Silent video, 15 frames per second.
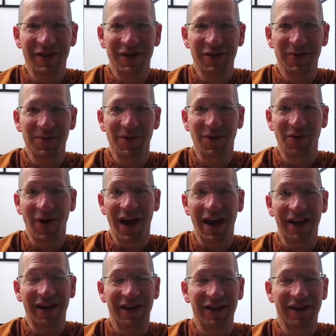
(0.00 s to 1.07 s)

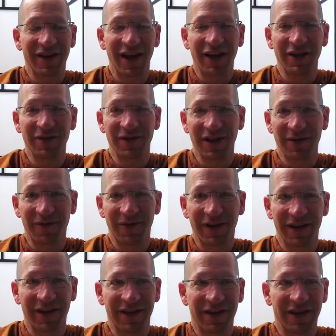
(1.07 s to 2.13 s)
regret and you live
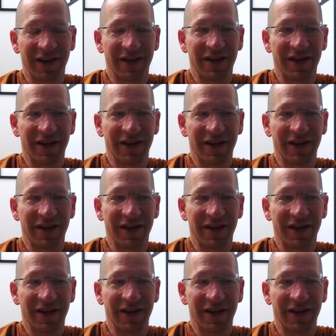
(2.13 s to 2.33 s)
with,